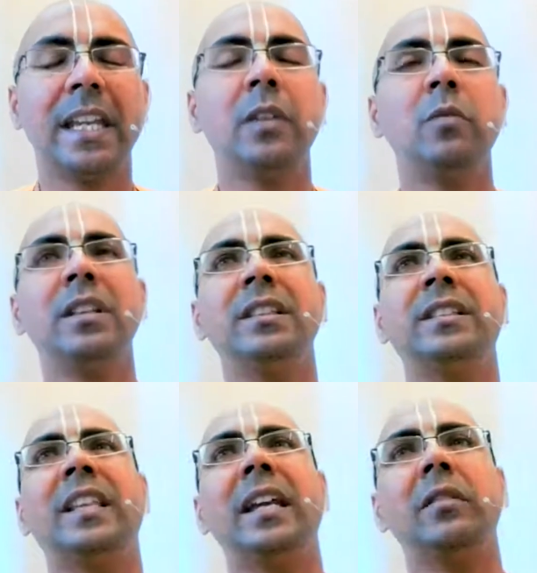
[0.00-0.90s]
Even
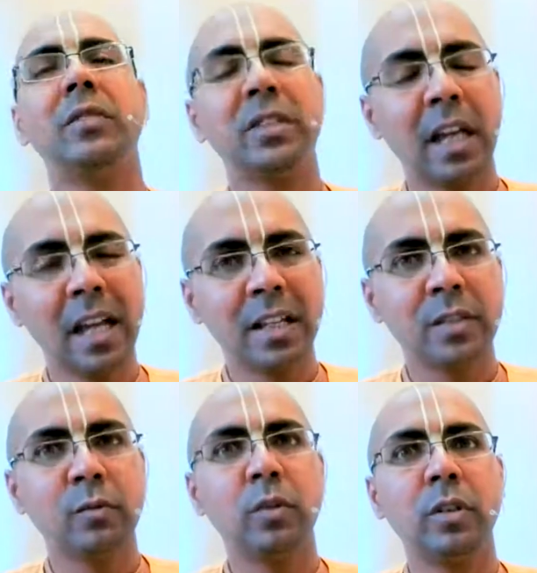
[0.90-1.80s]

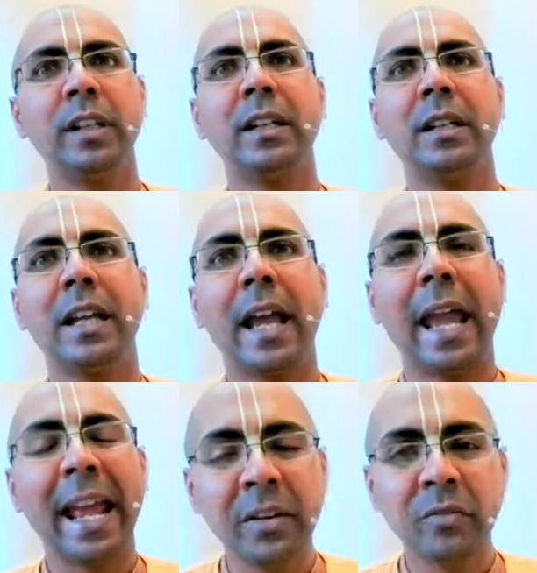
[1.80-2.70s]
devatas would
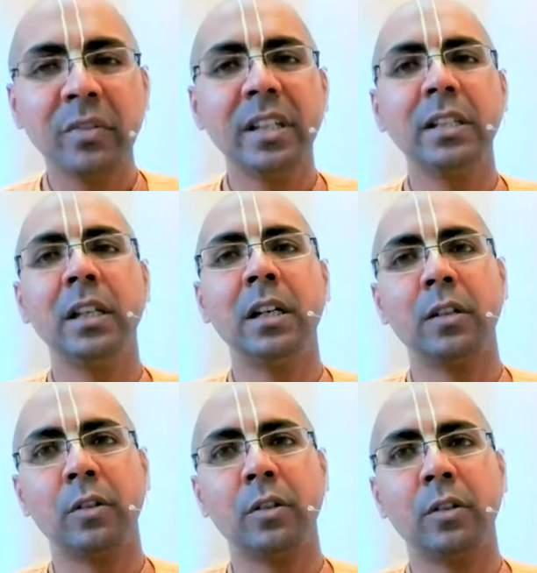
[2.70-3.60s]
envy the